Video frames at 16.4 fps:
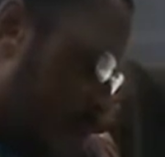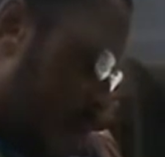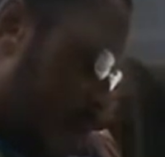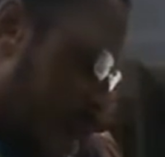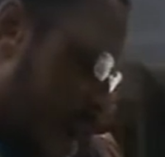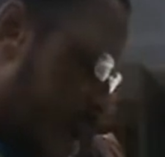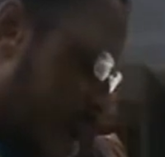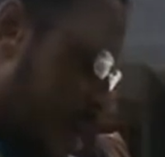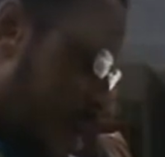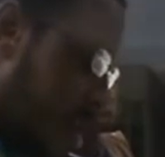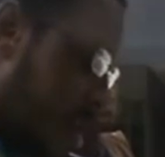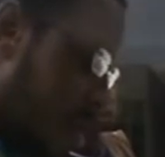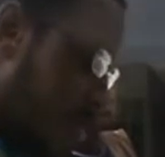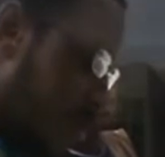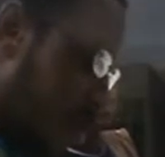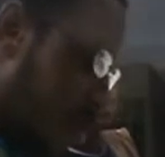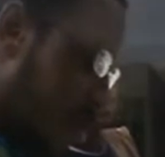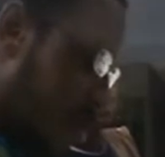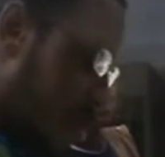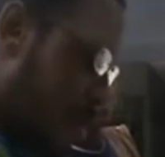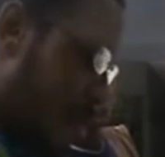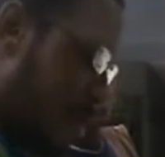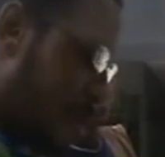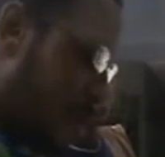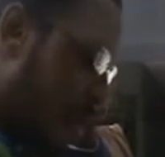you, and
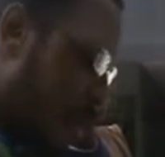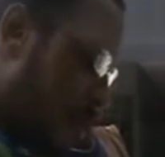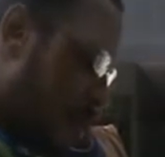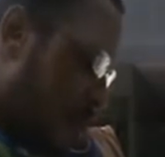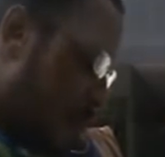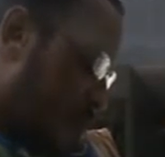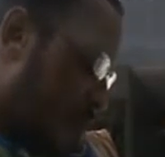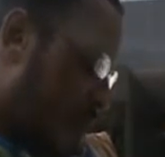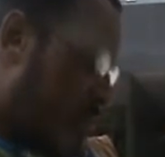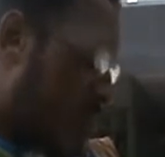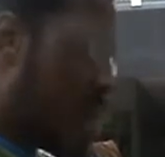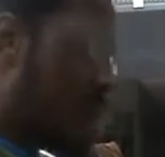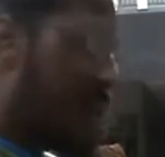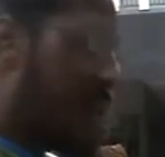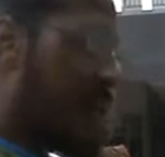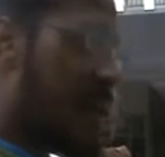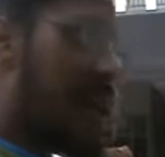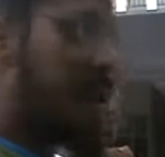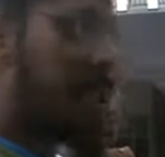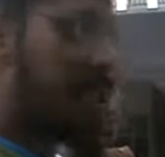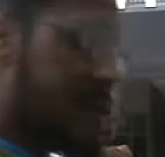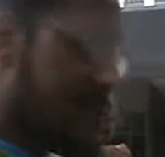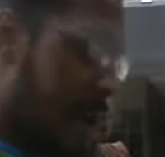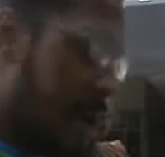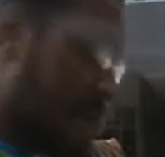evil will befall you in
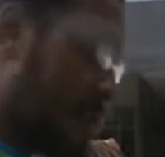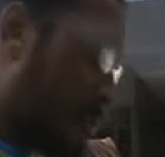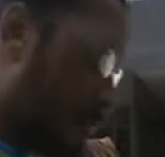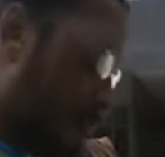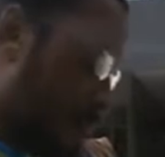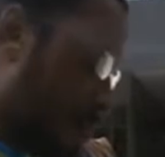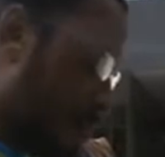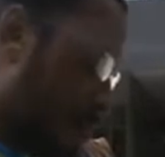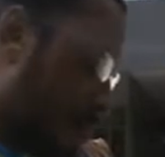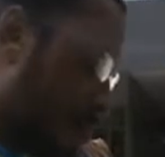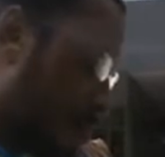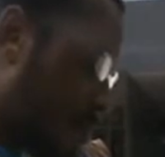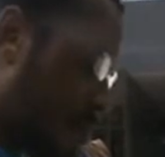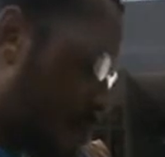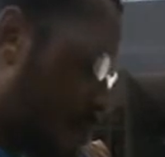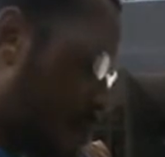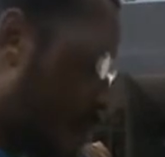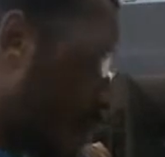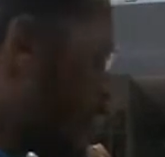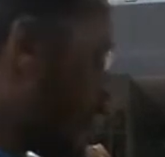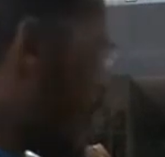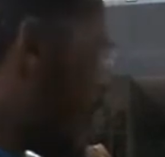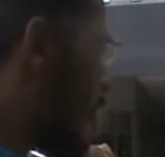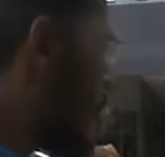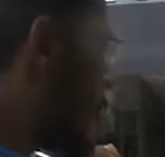the latter days.
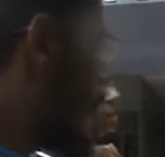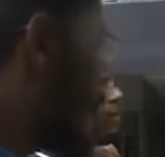We